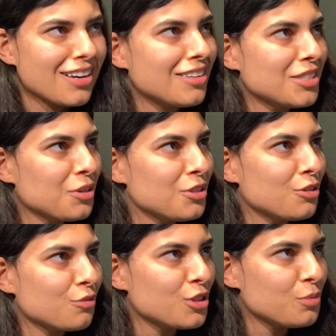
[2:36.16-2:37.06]
I can't tell the
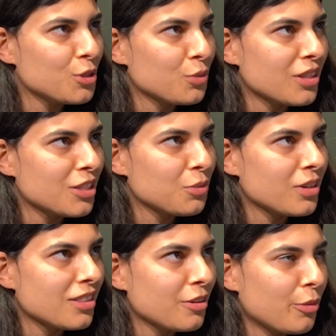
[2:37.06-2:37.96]
difference between this
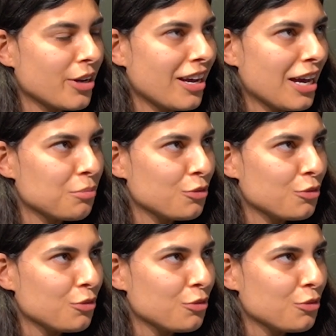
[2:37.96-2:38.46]
one and the one I had